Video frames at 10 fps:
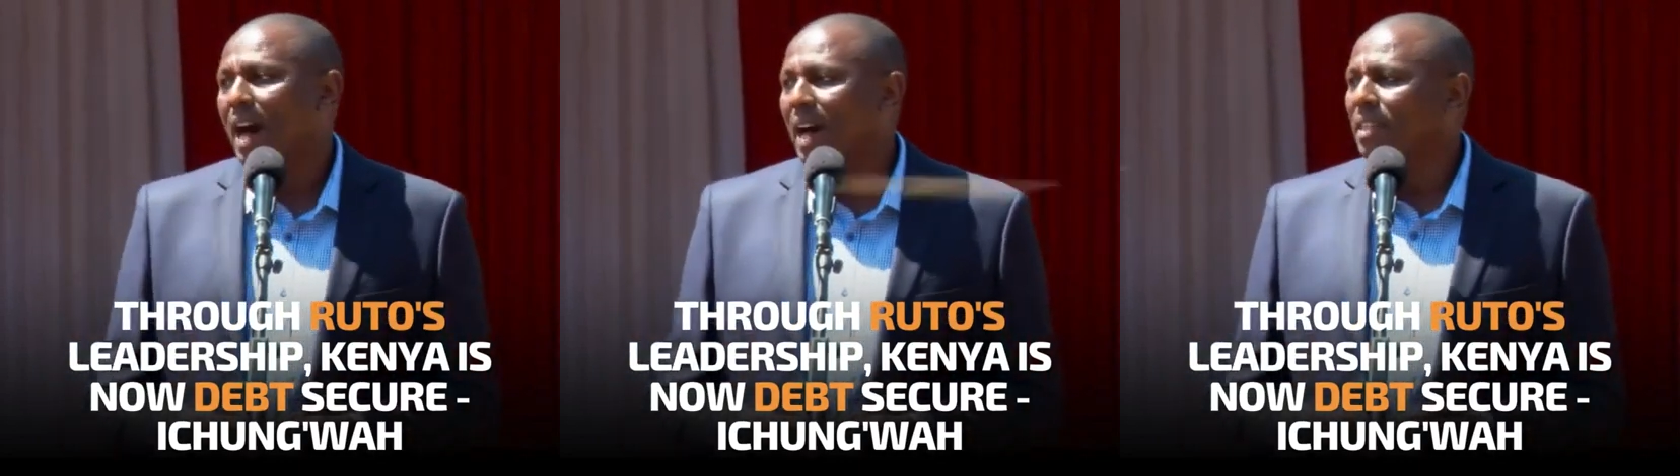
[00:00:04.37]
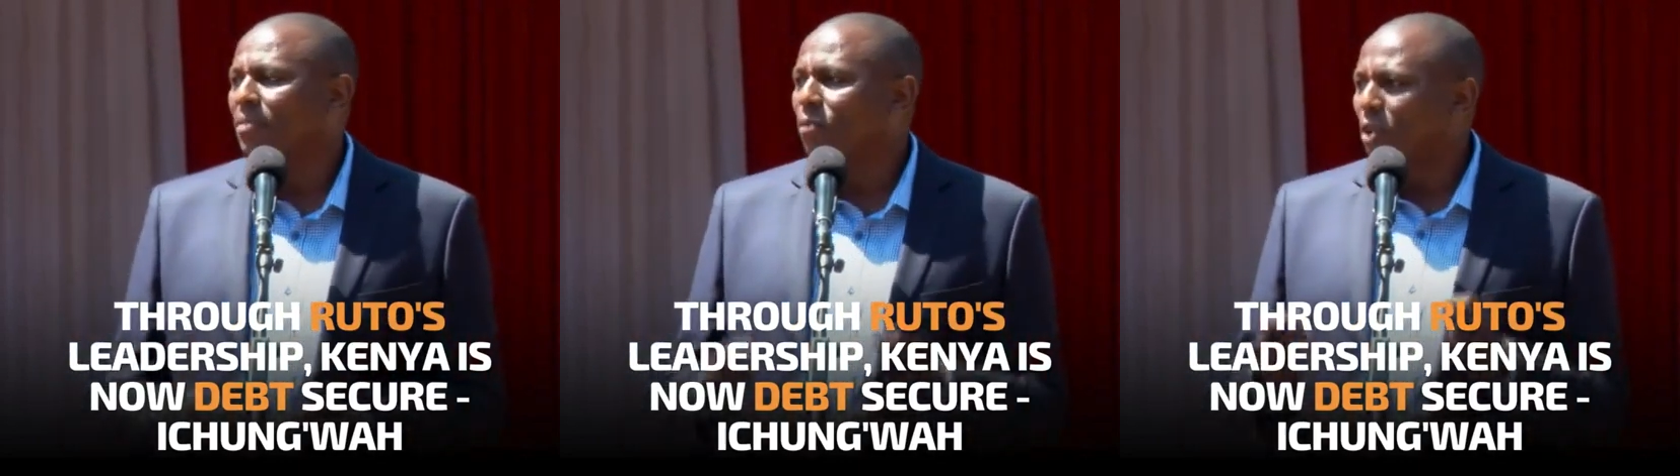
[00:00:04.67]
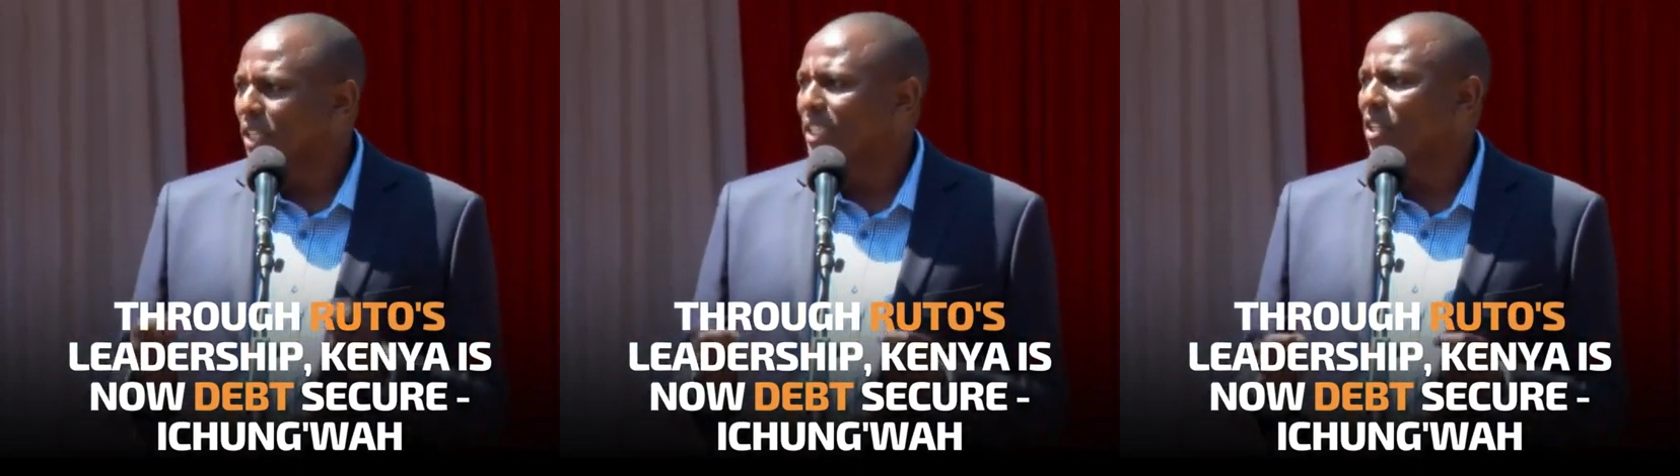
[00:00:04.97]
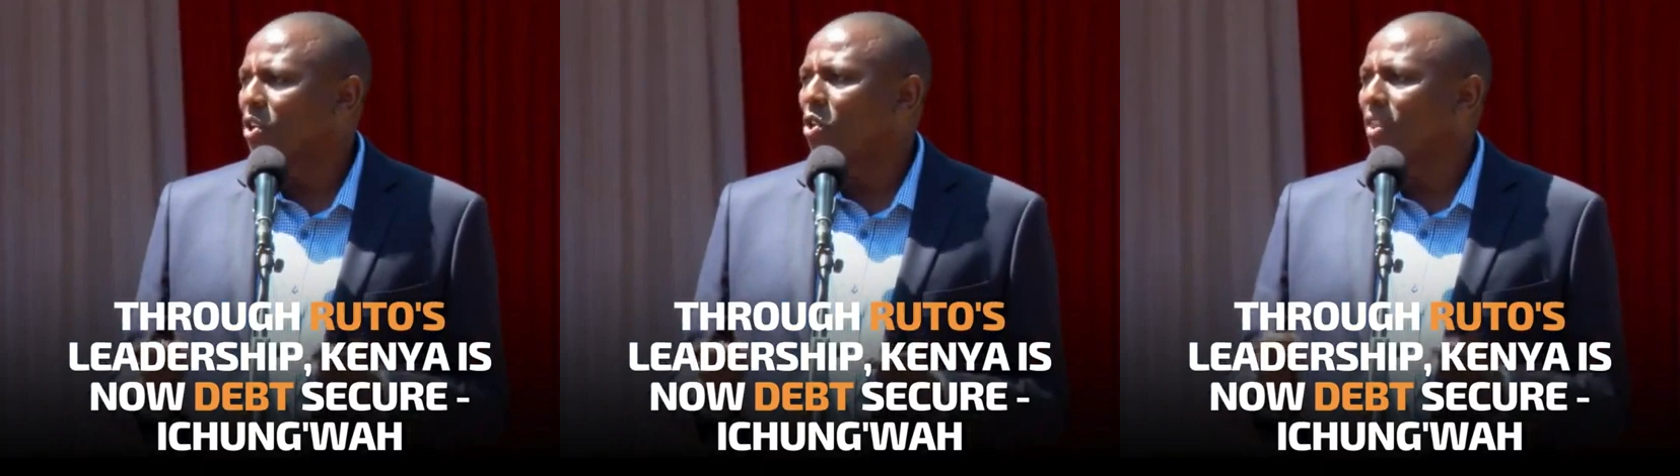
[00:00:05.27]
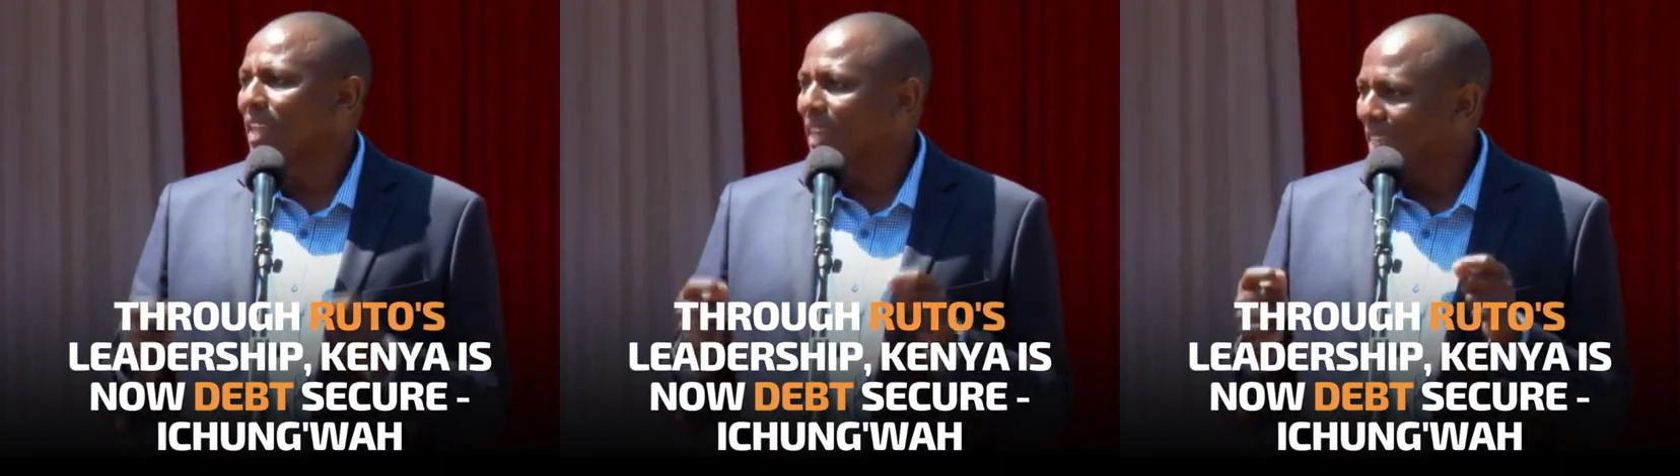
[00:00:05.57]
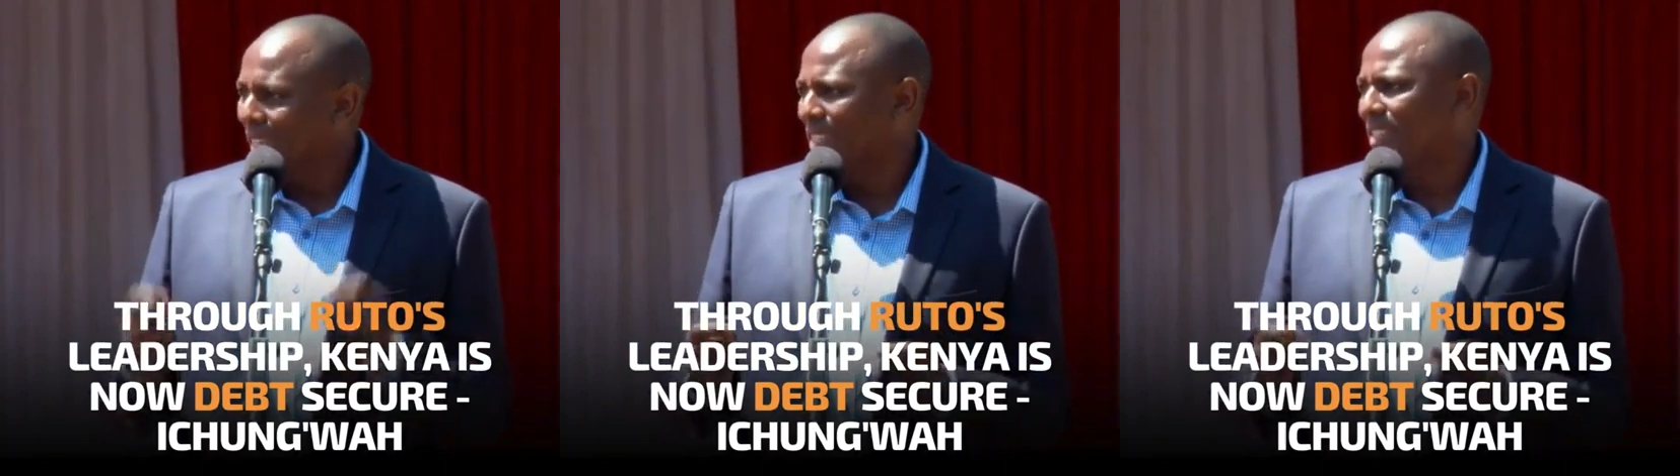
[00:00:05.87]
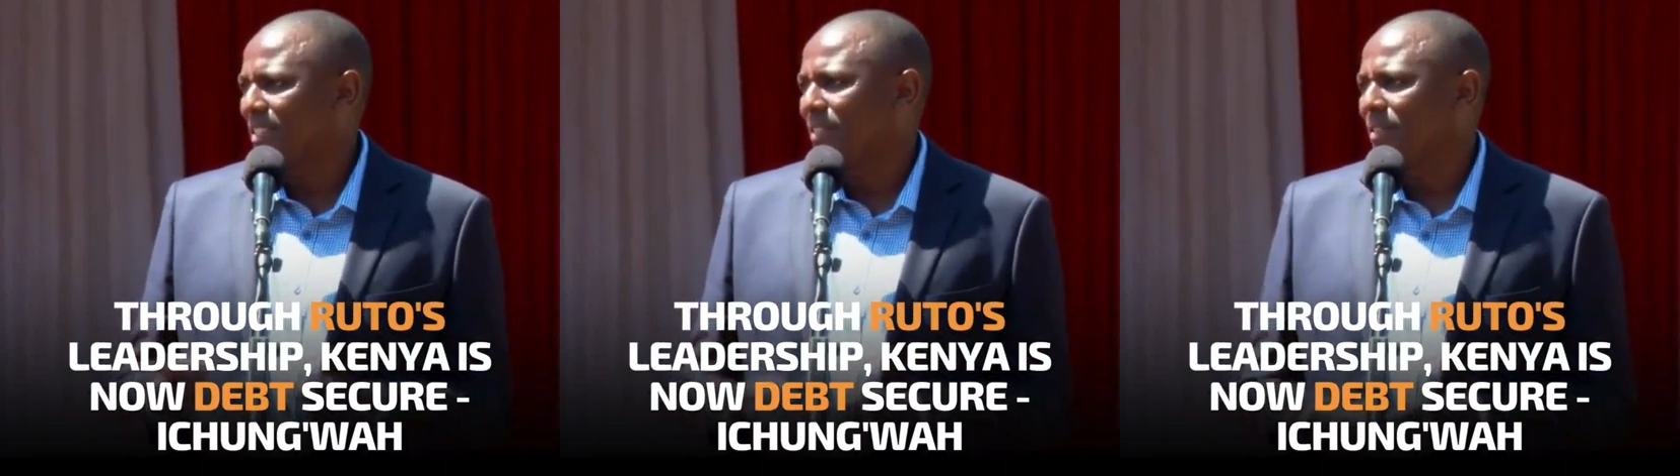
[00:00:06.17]
are defaulting on their
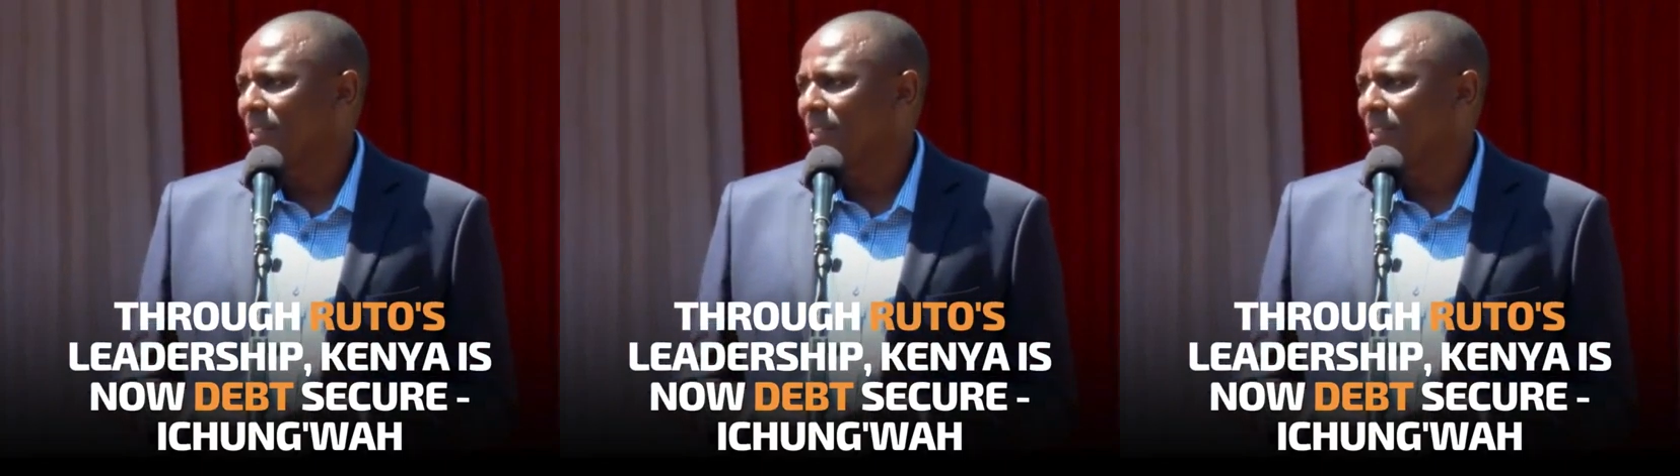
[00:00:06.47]
debt.